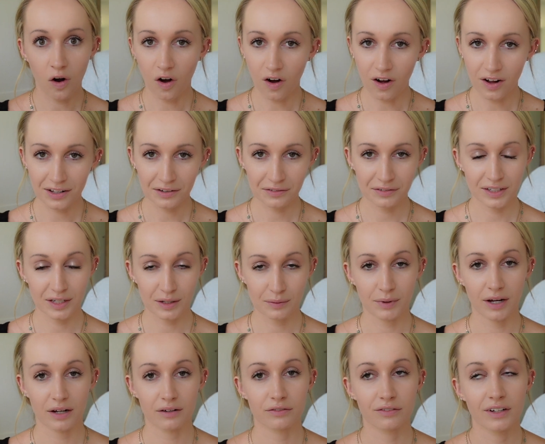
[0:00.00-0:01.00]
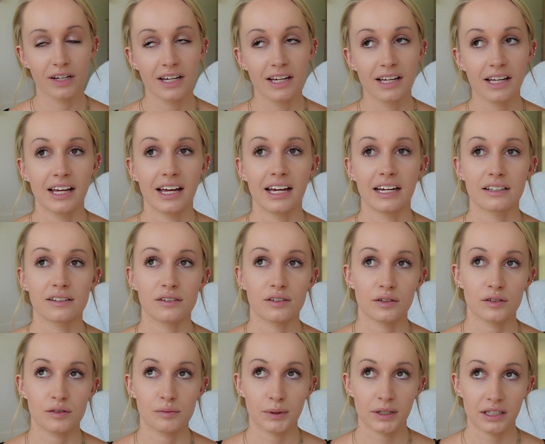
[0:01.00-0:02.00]
all of the above. And so
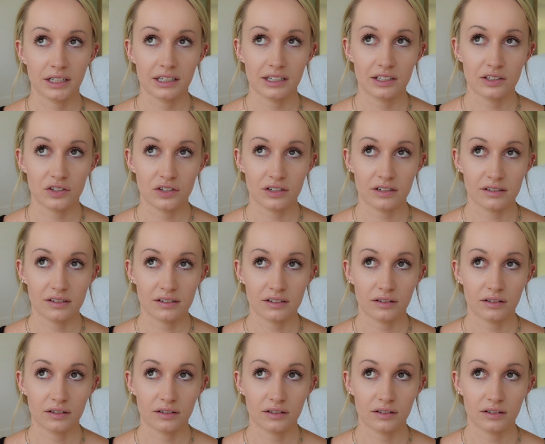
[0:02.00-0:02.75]
Spirit is just